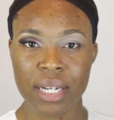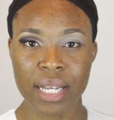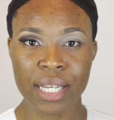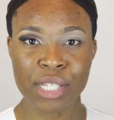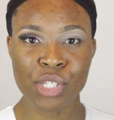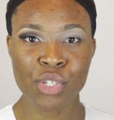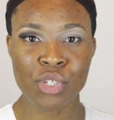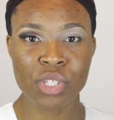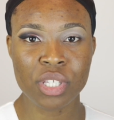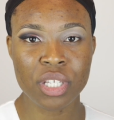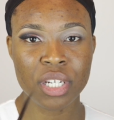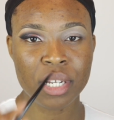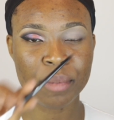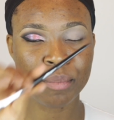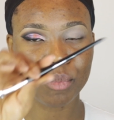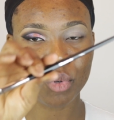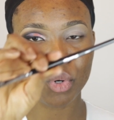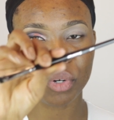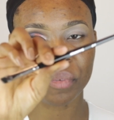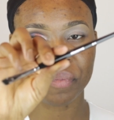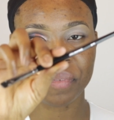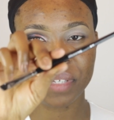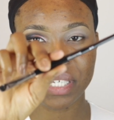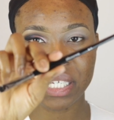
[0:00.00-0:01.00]
Next, using a
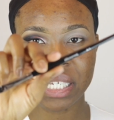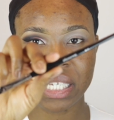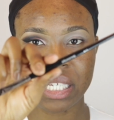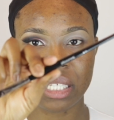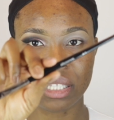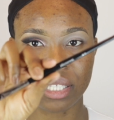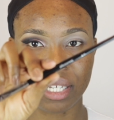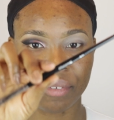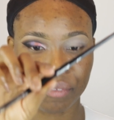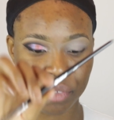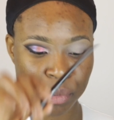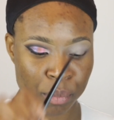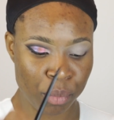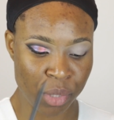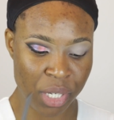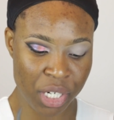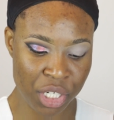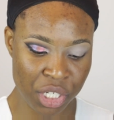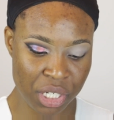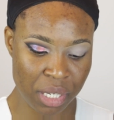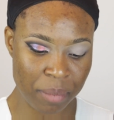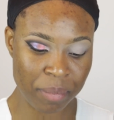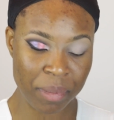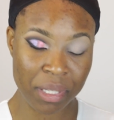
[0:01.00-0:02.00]
Morphe E11
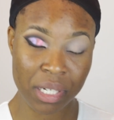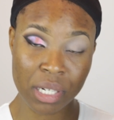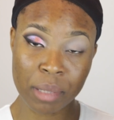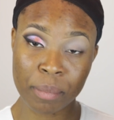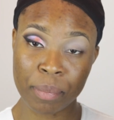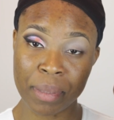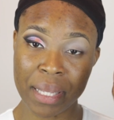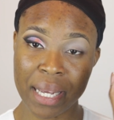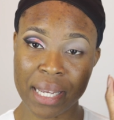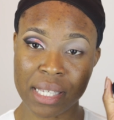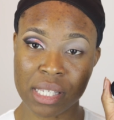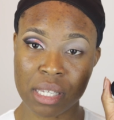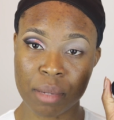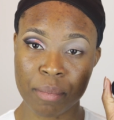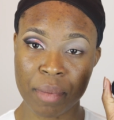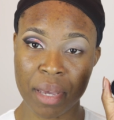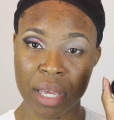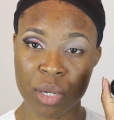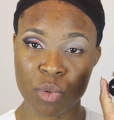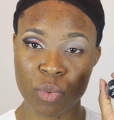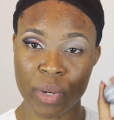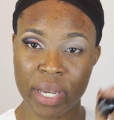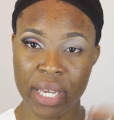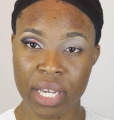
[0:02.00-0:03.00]
brush, I'm gonna apply some
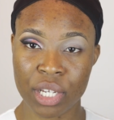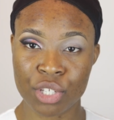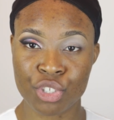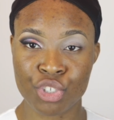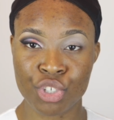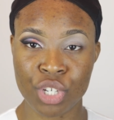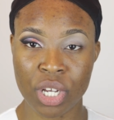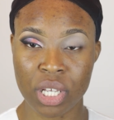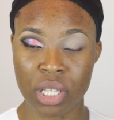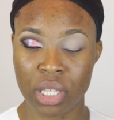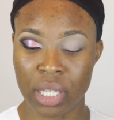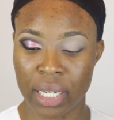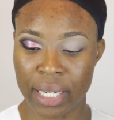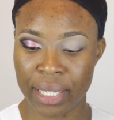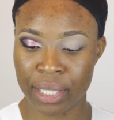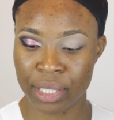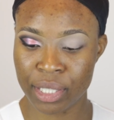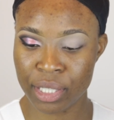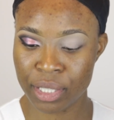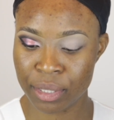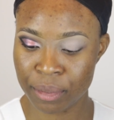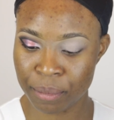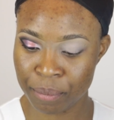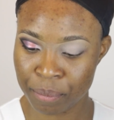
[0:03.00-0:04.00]
NYX Gel
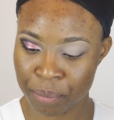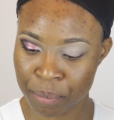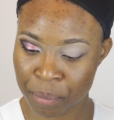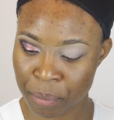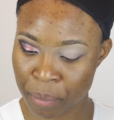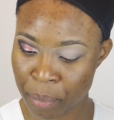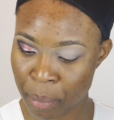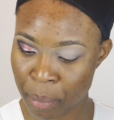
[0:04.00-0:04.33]
Liner.